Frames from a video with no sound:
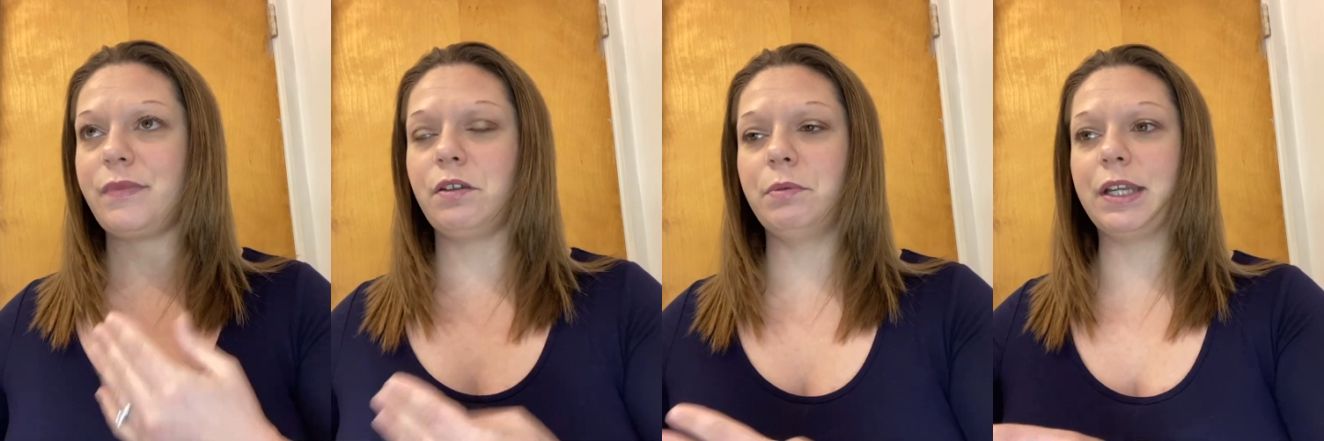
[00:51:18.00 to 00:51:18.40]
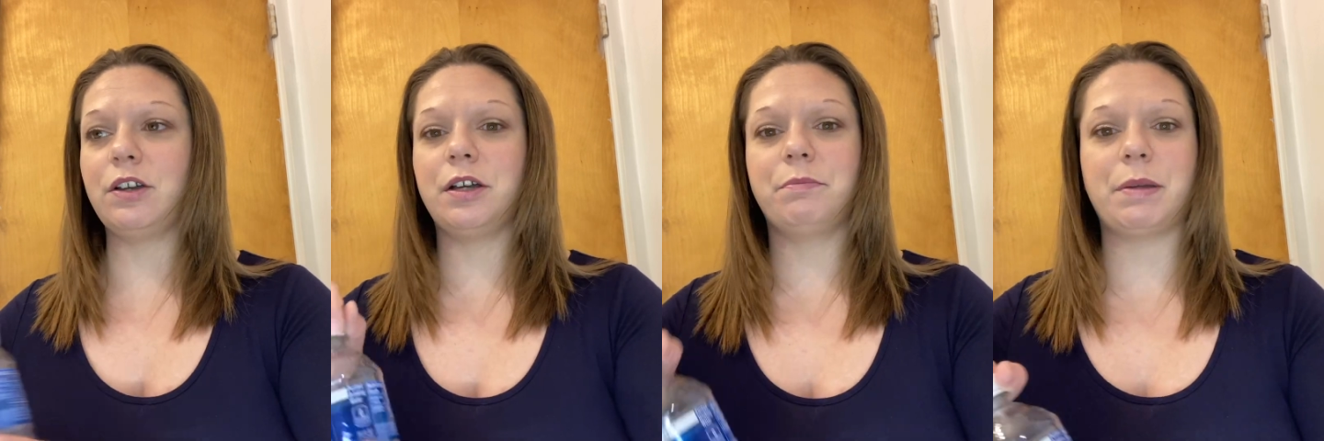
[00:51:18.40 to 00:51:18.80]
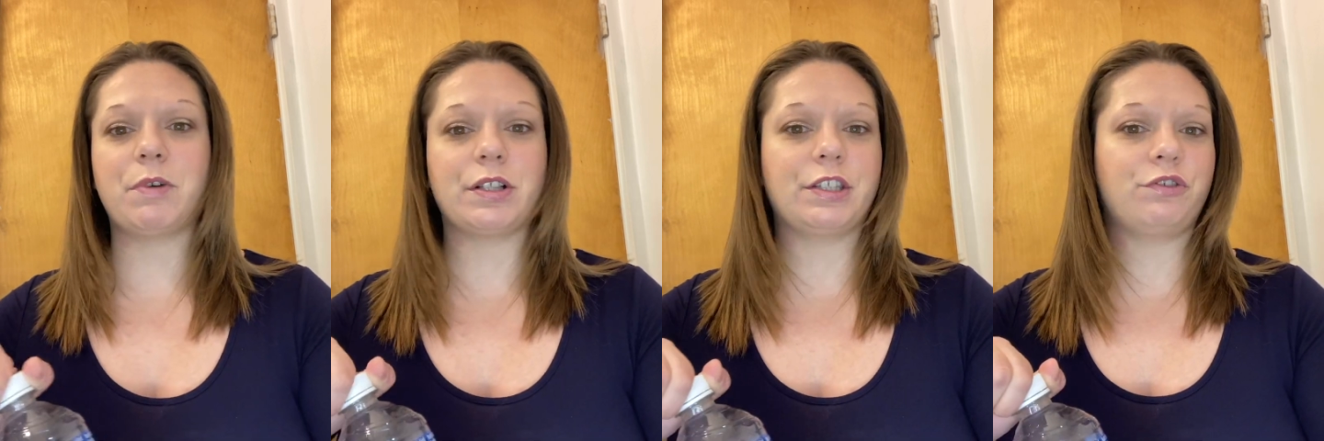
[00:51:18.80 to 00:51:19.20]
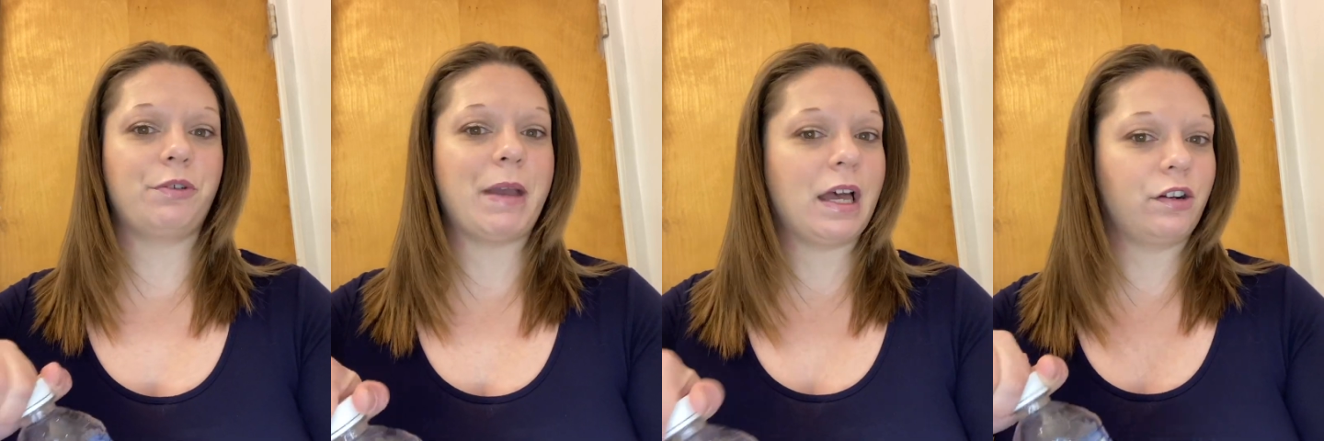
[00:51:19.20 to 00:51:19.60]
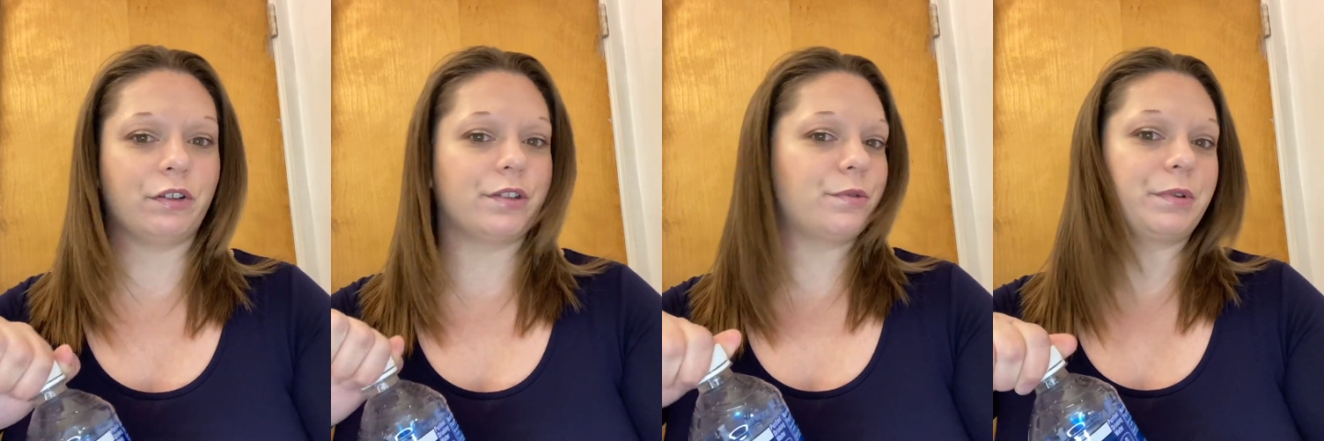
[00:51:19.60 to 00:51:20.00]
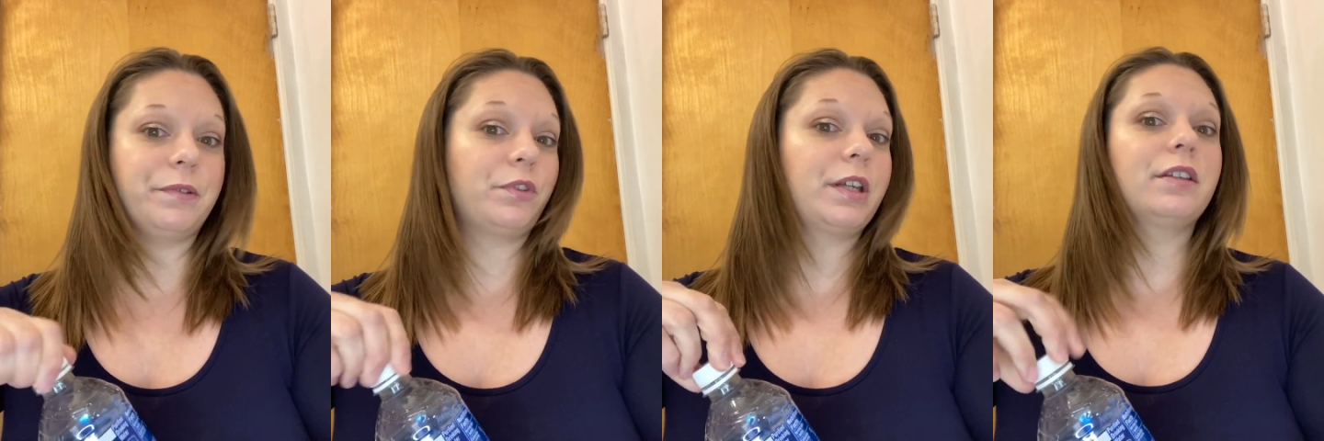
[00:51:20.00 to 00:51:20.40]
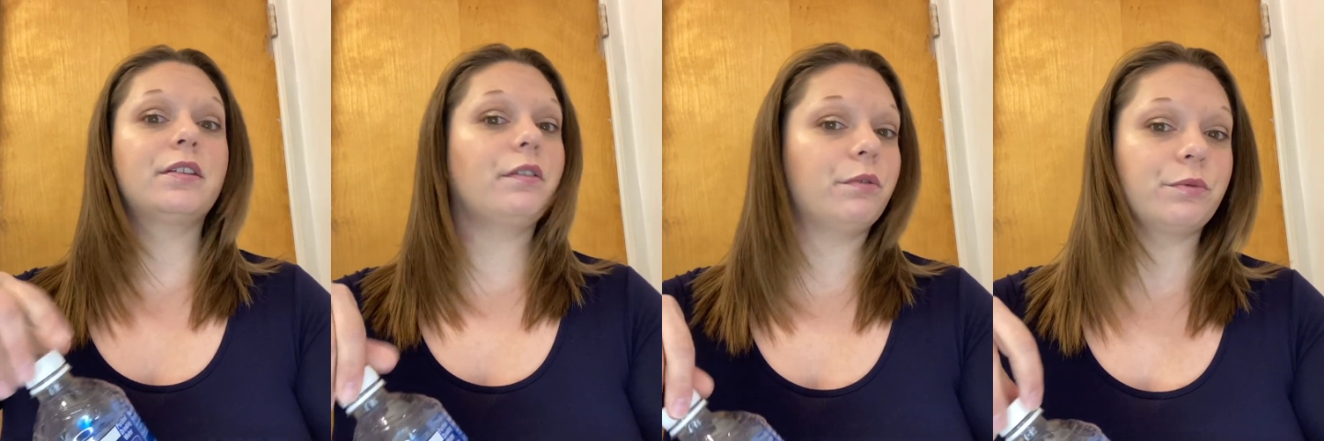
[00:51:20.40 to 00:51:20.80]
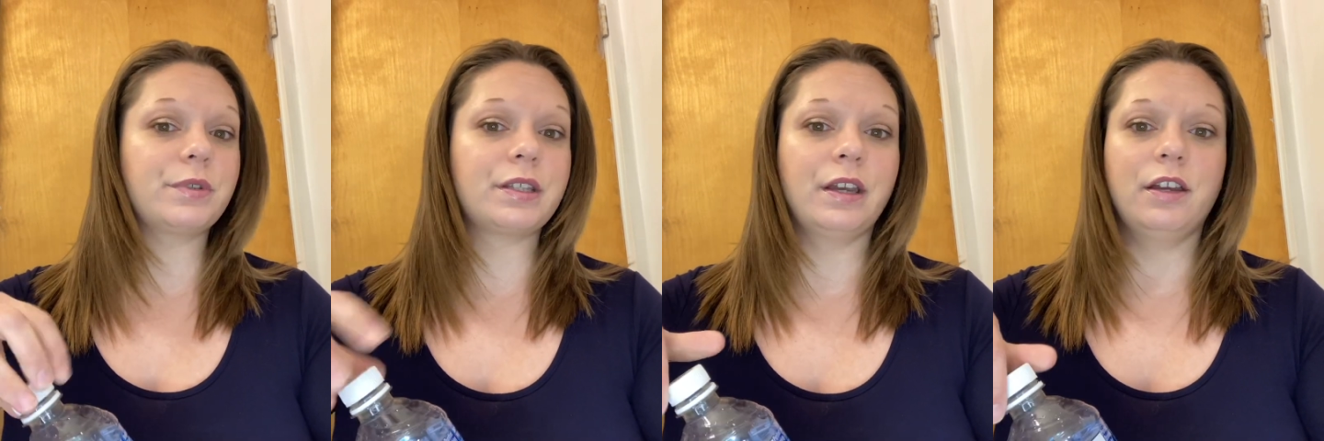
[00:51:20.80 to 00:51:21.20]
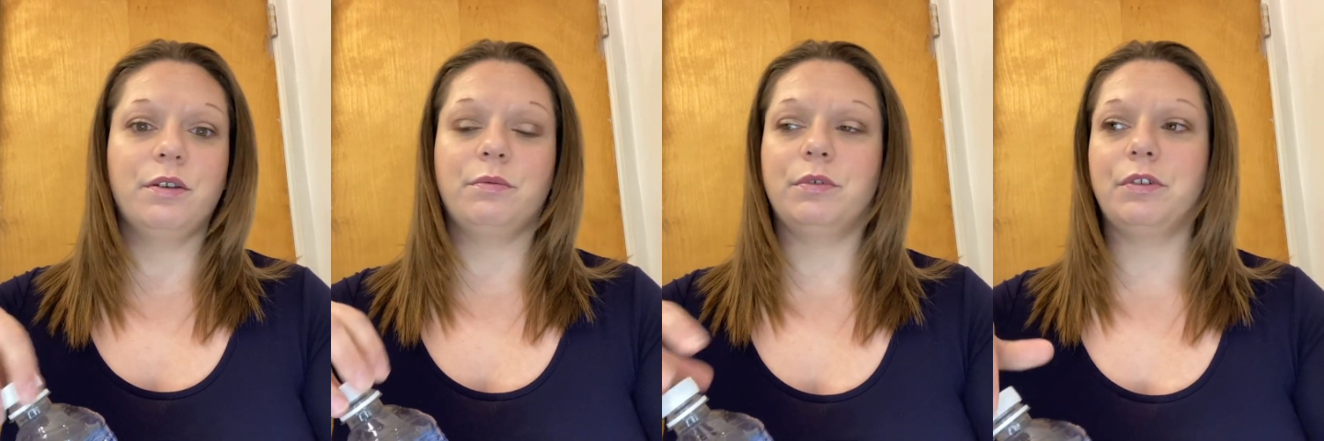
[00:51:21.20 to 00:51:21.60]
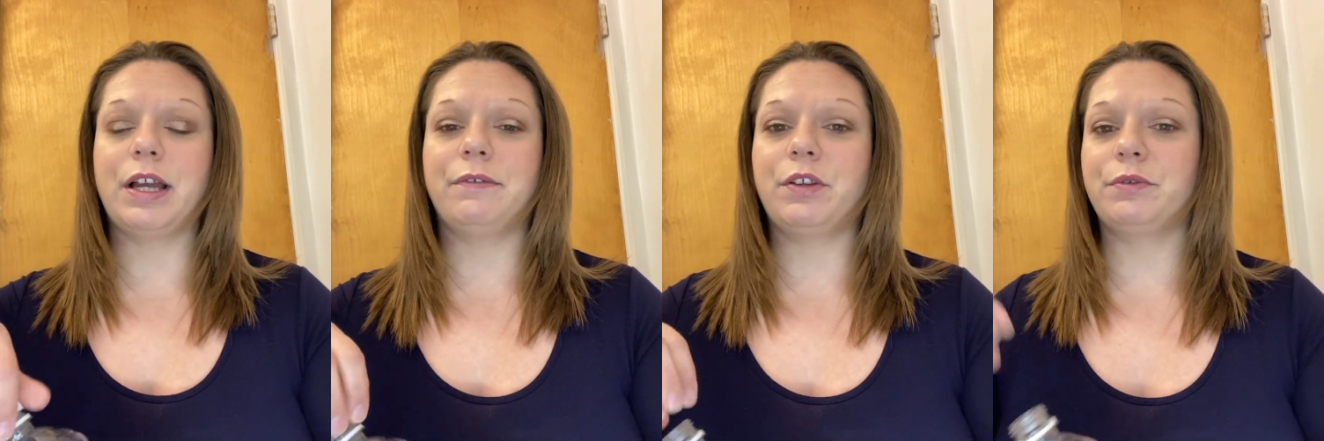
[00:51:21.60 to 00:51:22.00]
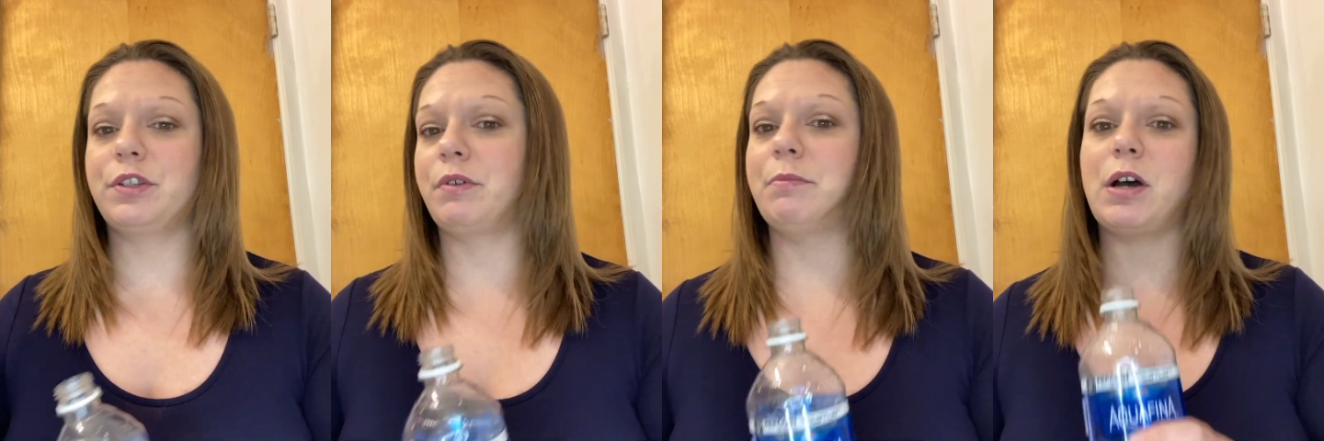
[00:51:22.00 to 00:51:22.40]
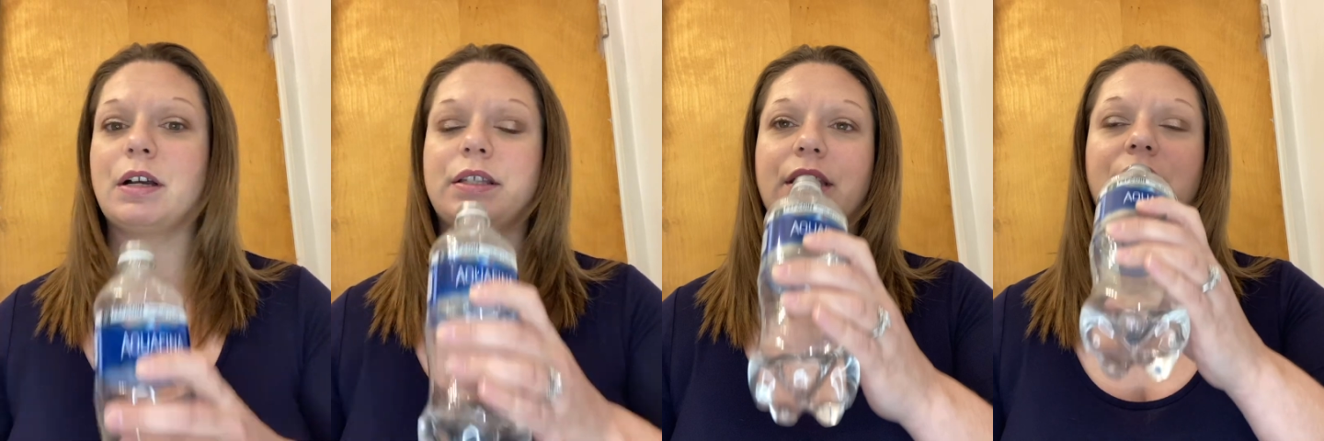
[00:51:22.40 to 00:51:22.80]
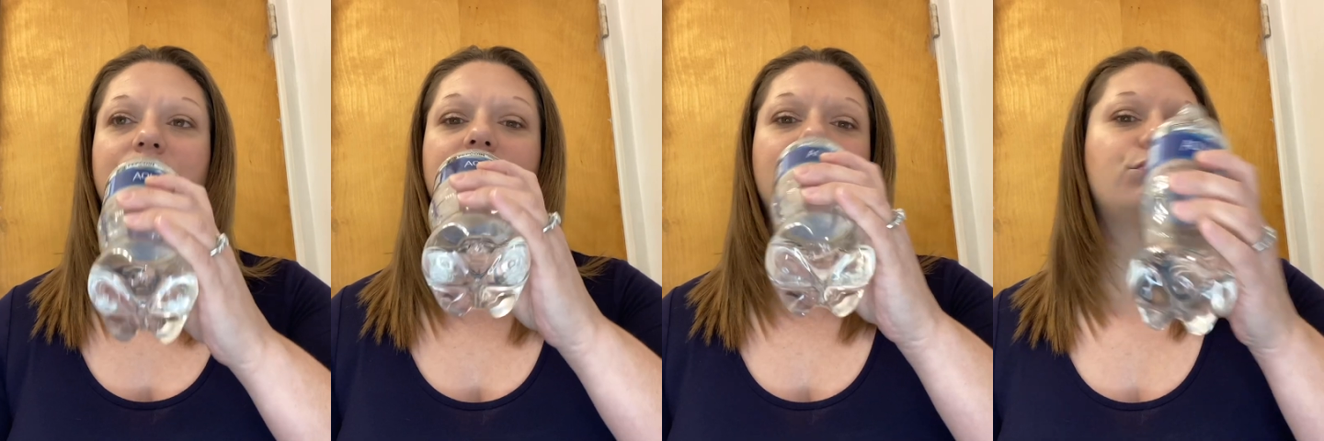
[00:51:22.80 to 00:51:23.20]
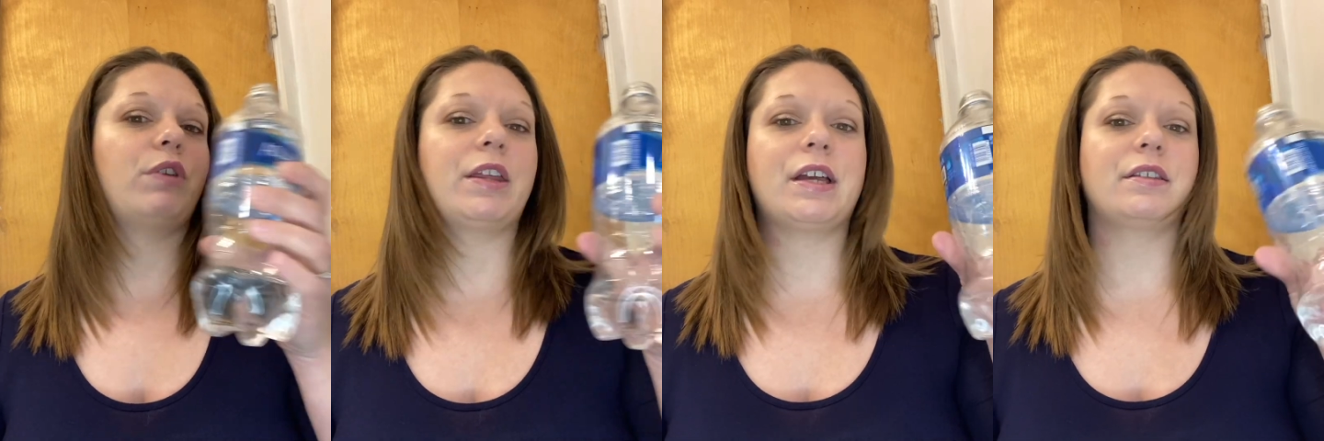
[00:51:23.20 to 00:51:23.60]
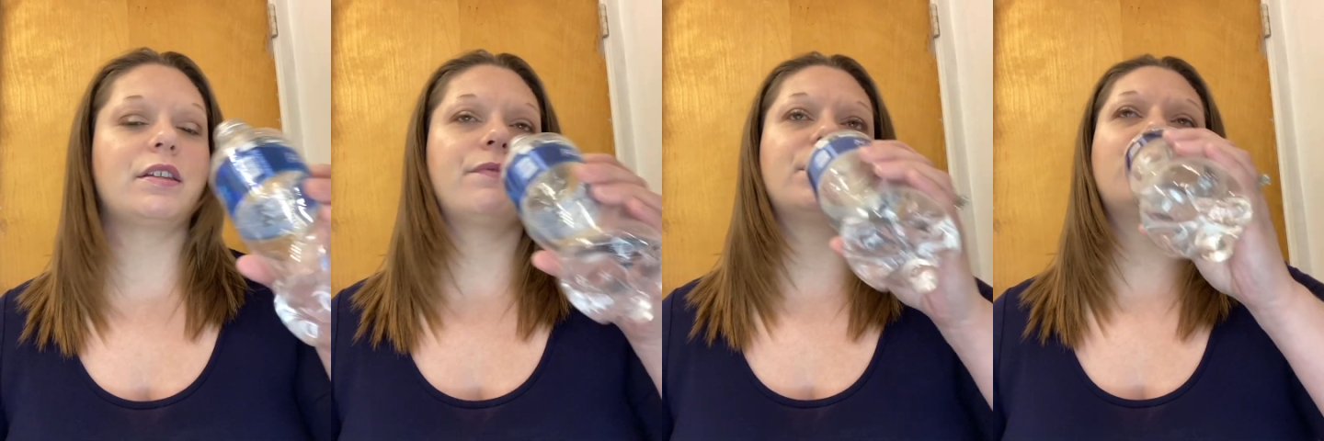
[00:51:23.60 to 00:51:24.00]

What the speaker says: my god, my BoxyCharm add-ons, whenever I get those, we'll have those to unbox and try that stuff as